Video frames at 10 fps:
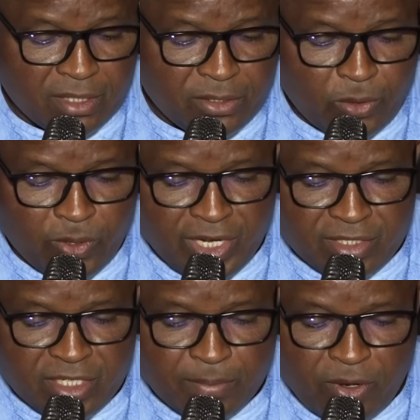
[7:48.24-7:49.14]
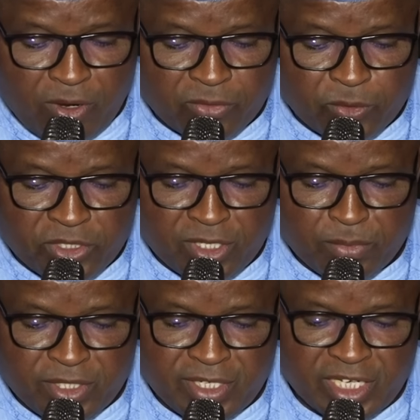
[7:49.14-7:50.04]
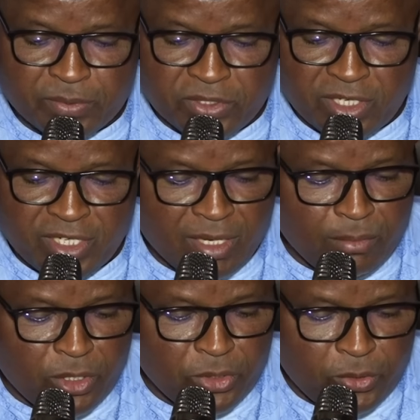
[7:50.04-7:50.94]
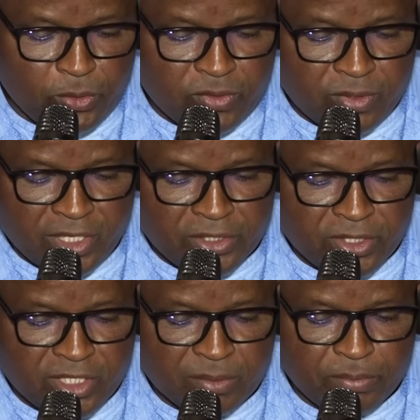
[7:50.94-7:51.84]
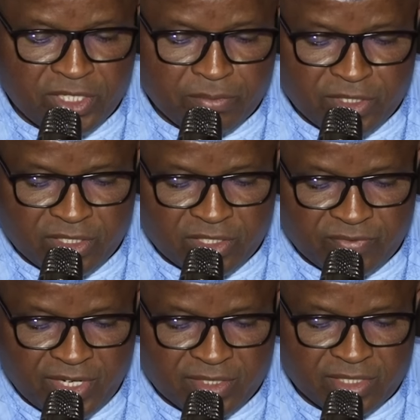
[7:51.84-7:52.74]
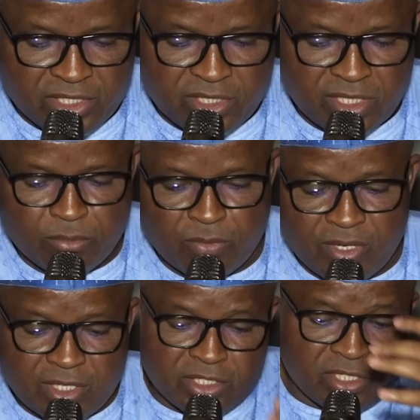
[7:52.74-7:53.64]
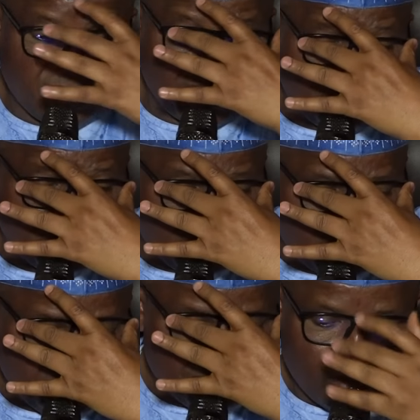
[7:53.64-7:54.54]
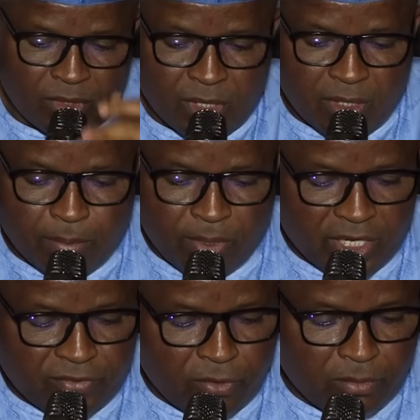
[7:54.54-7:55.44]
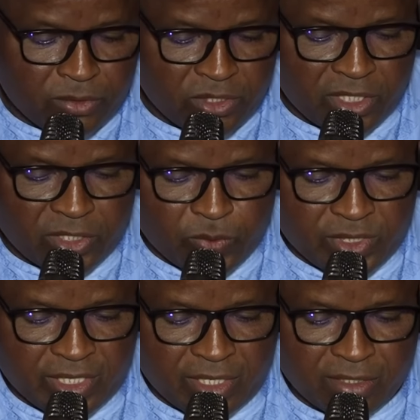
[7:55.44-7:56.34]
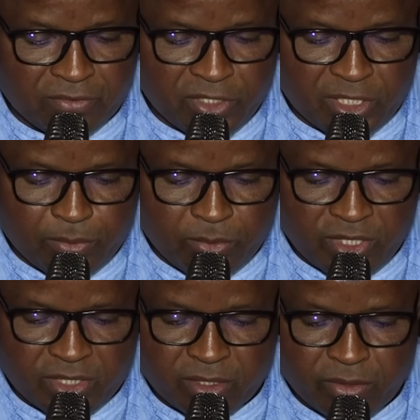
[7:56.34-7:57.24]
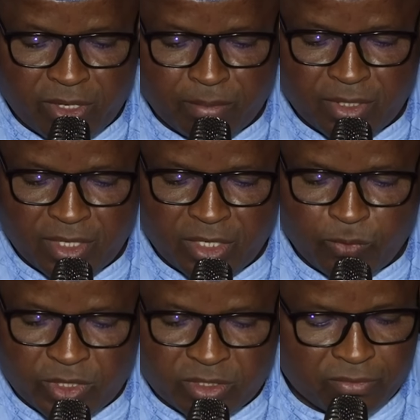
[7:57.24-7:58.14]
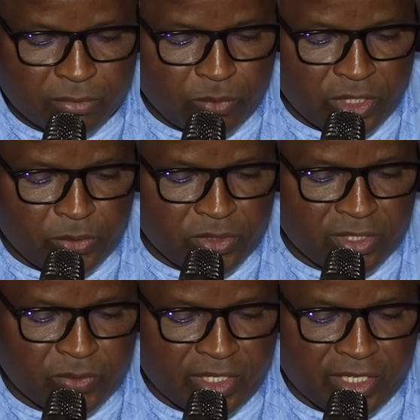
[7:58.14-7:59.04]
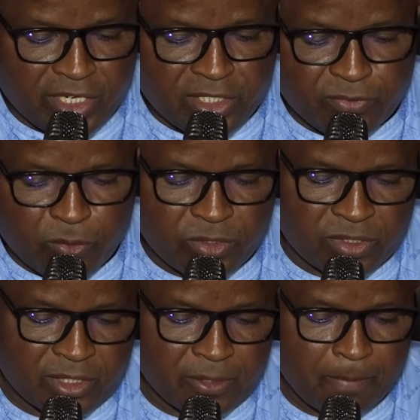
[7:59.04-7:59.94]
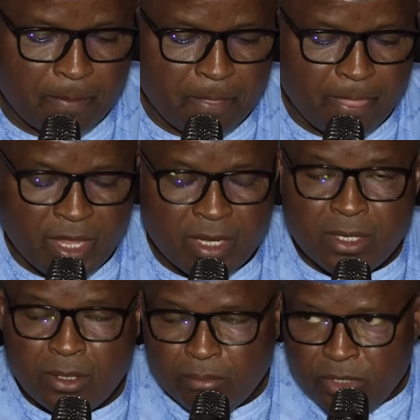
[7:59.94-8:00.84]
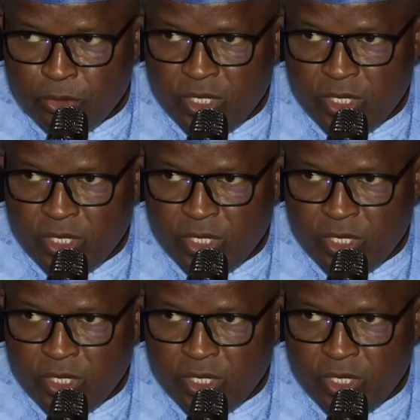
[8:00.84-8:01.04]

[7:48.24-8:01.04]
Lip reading: Recognizing the power of social media, especially among youth Nigerians, the PDP identified the digital mobilization efforts. Platforms such as Twitter, Facebook, Instagram, and WhatsApp were used to engage voters. But you